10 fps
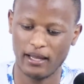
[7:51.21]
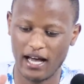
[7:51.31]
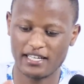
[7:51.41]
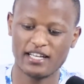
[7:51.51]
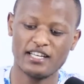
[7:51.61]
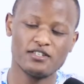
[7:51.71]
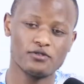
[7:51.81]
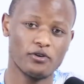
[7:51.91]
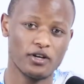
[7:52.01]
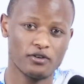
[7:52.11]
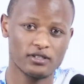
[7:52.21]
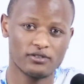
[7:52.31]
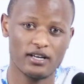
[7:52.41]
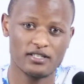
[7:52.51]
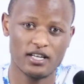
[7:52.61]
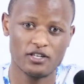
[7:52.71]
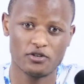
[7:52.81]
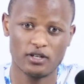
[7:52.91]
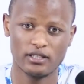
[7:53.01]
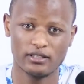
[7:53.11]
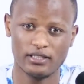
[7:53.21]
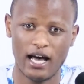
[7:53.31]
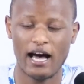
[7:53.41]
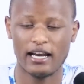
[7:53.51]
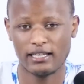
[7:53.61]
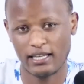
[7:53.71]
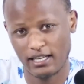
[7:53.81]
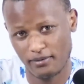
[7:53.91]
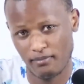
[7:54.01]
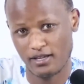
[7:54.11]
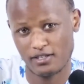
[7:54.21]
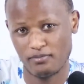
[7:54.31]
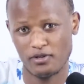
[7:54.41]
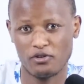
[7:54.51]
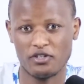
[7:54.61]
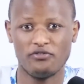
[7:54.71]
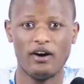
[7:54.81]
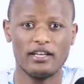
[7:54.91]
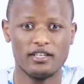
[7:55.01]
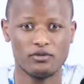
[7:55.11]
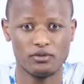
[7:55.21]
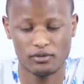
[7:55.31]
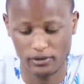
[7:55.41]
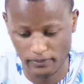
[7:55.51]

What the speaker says: a Chinese or English translation, and that must be notified too.